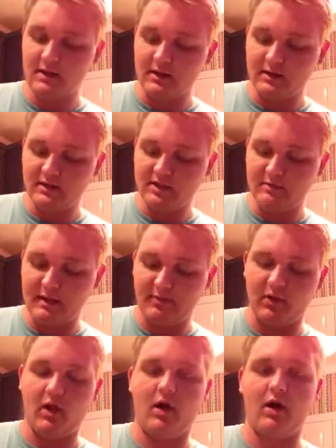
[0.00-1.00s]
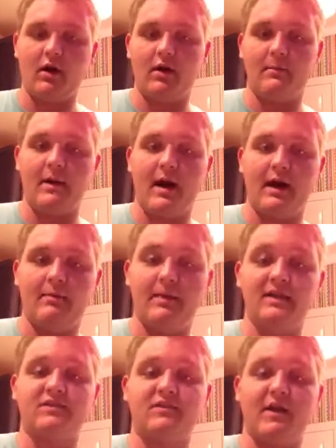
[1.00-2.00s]
these two people are my
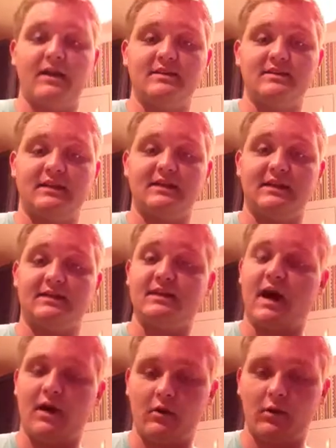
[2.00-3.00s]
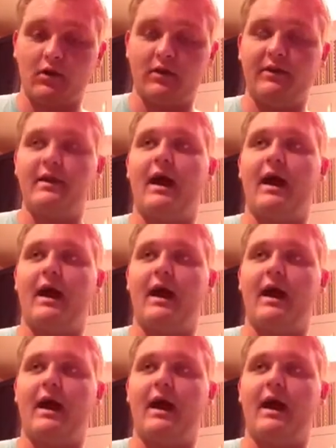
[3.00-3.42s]
best friends in the entire world.